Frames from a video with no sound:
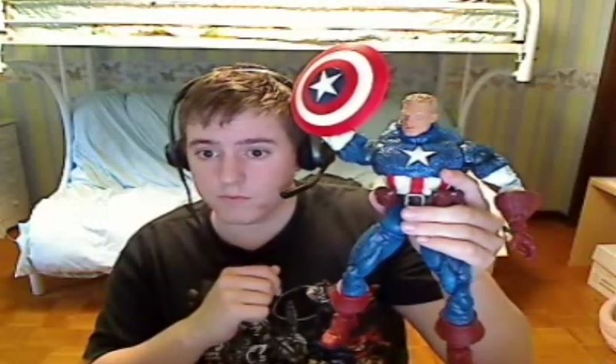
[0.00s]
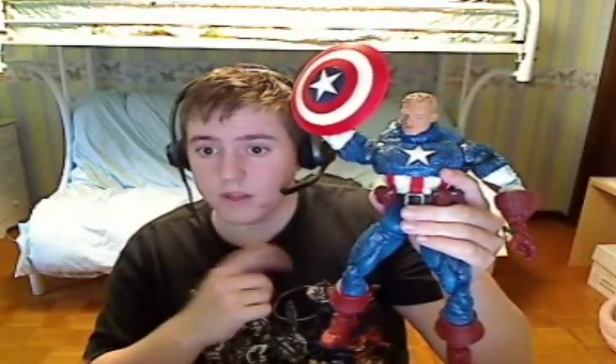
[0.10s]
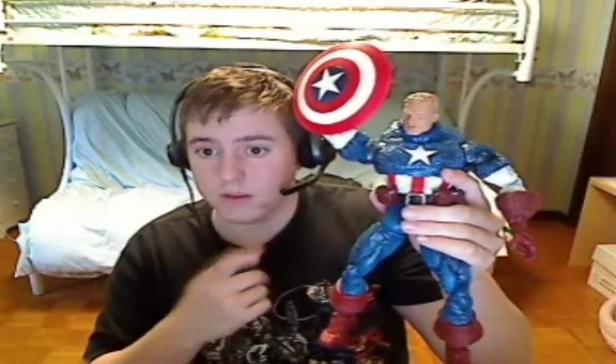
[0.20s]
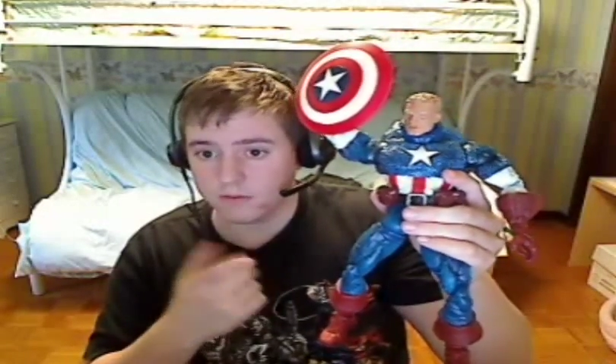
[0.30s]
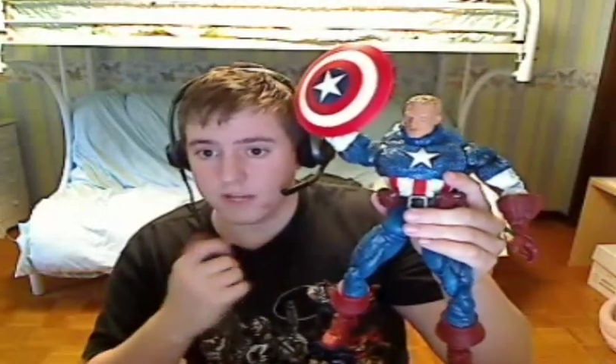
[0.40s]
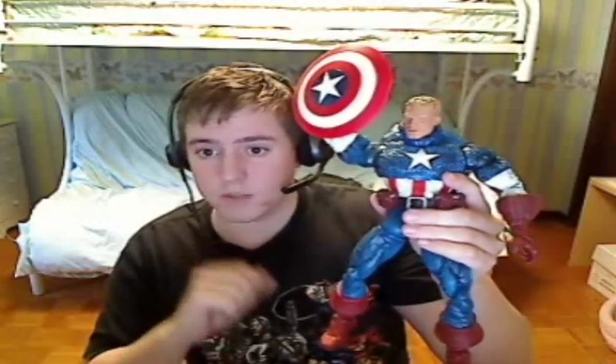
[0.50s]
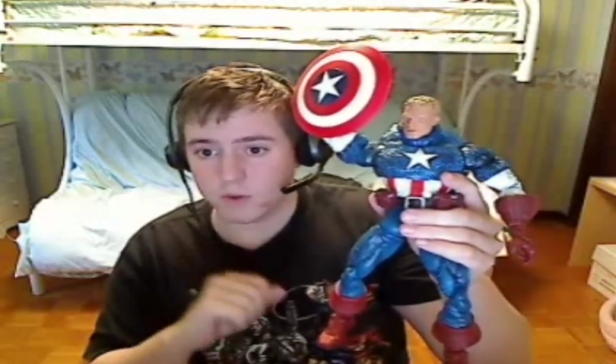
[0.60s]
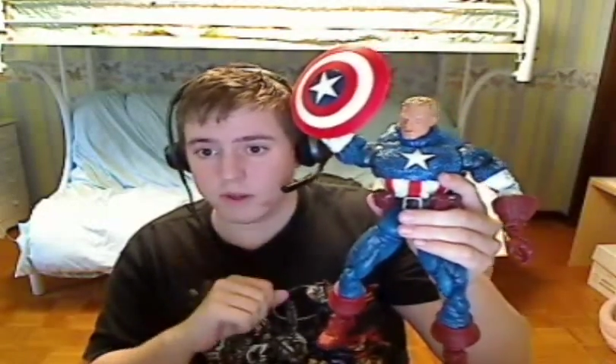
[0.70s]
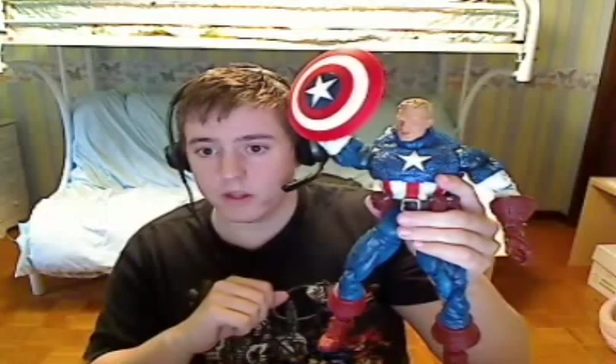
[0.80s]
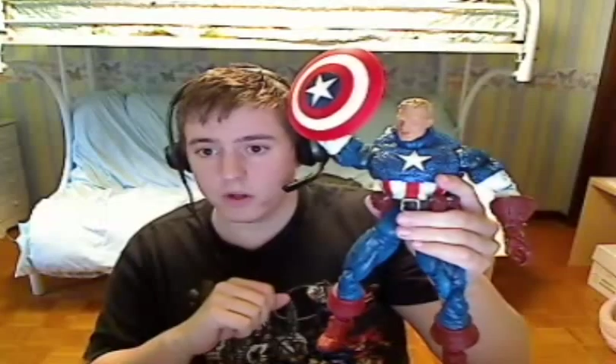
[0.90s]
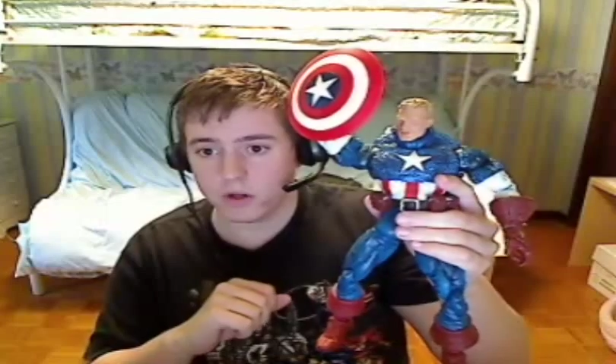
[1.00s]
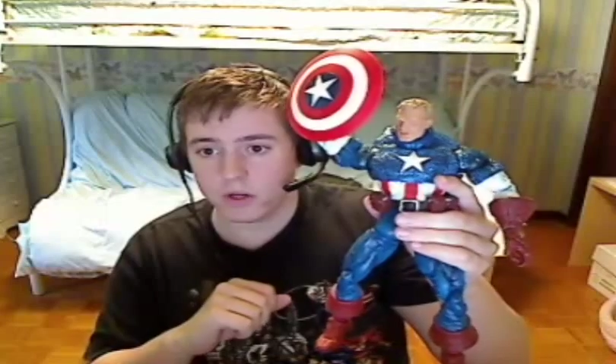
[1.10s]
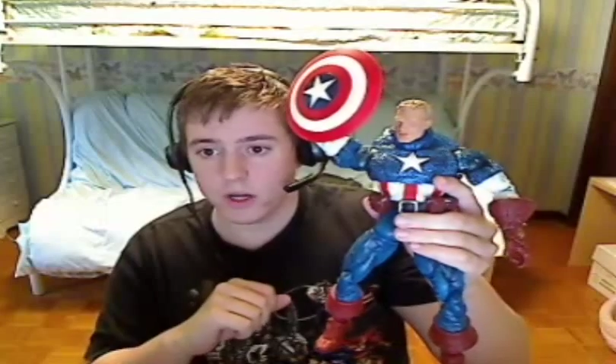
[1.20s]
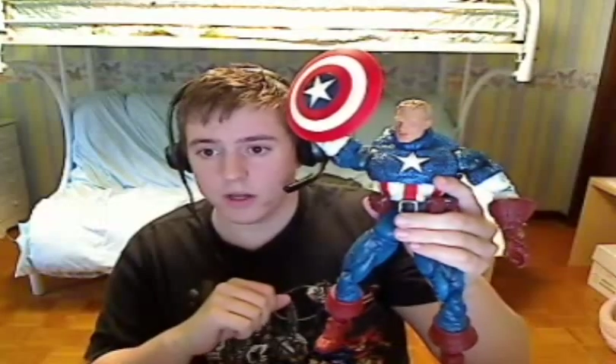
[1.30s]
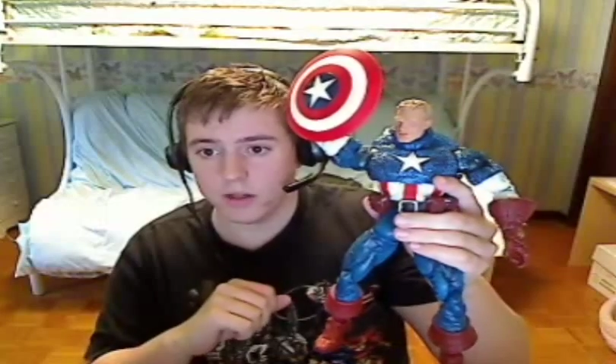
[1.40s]
and that's why they look,
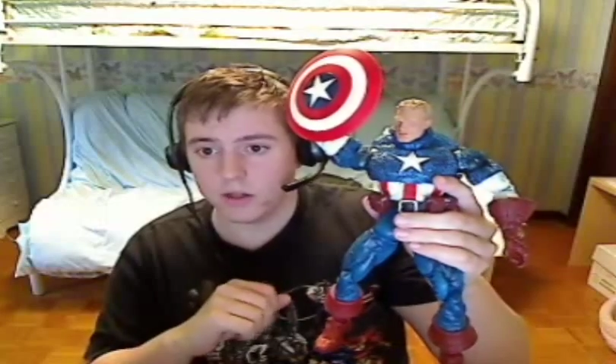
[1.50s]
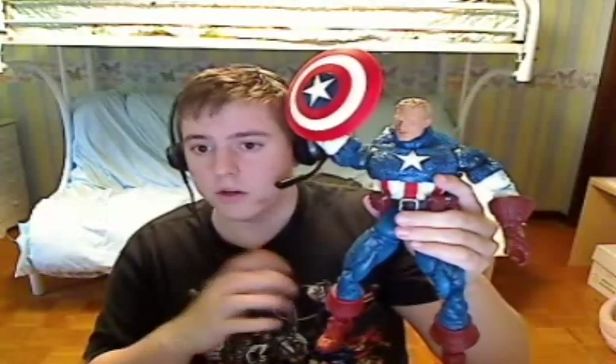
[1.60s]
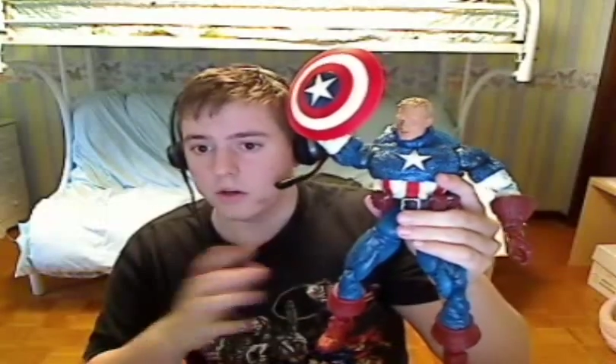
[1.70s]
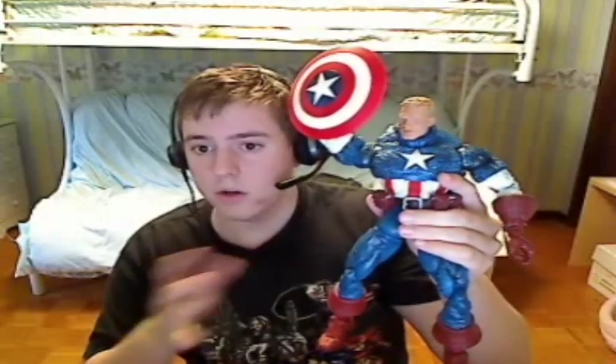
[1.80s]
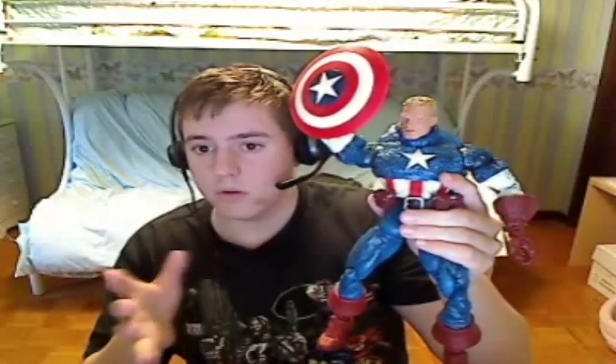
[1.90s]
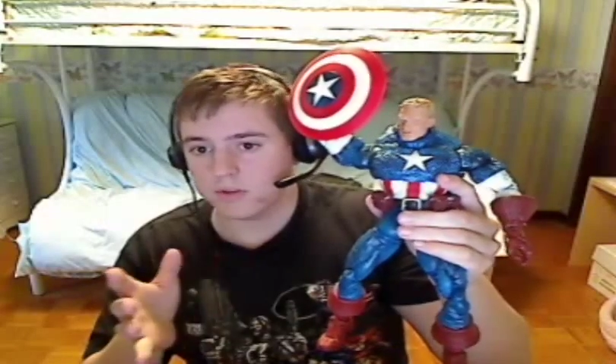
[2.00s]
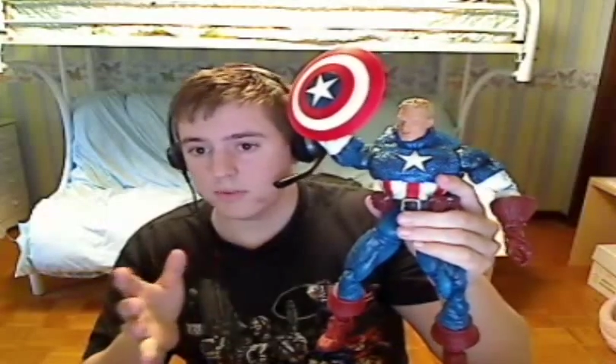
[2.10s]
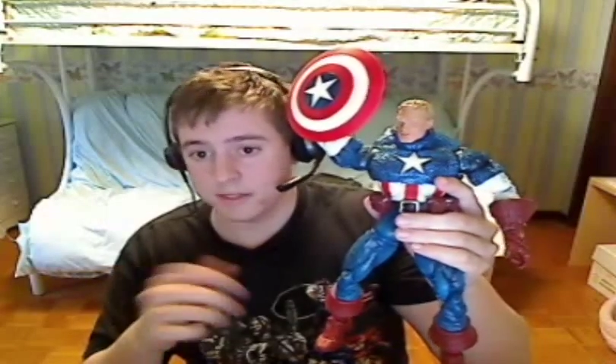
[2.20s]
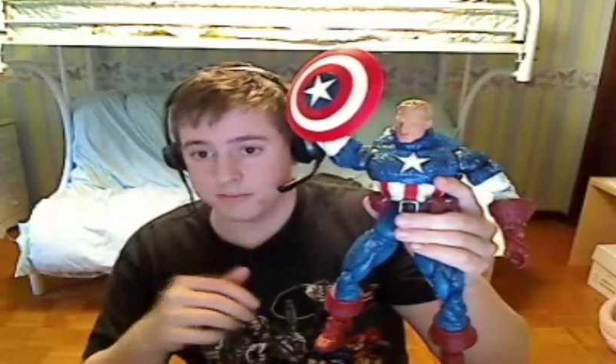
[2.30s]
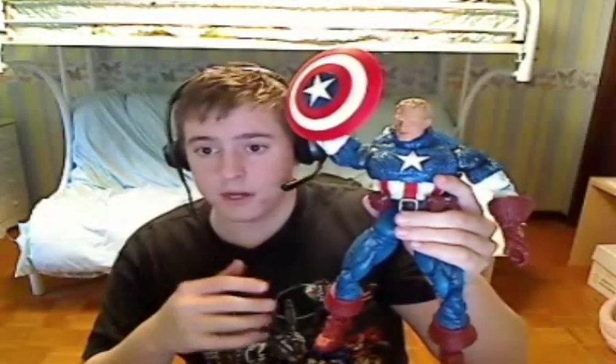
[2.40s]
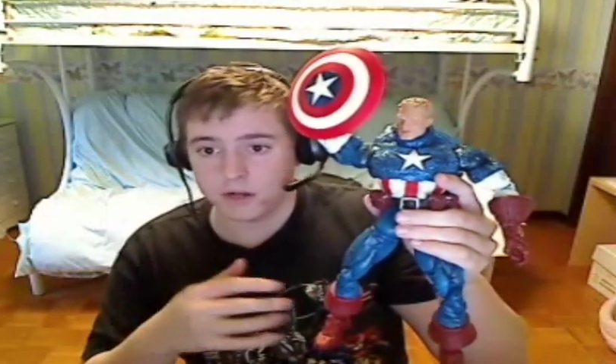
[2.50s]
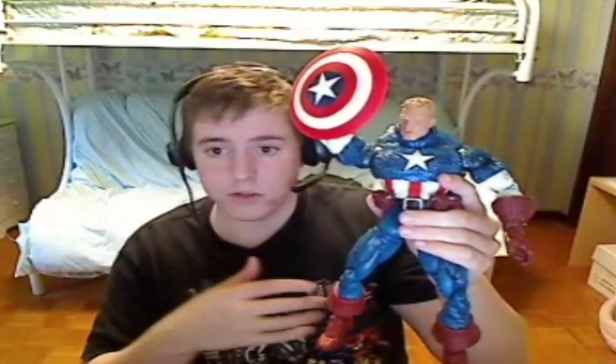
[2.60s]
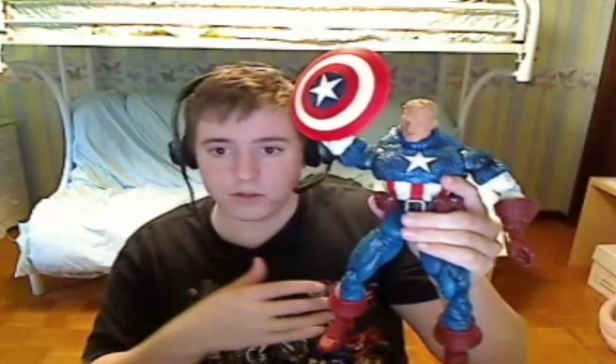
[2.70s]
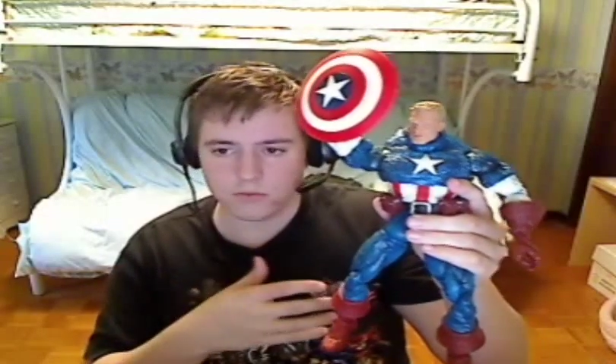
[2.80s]
you know, sometimes better.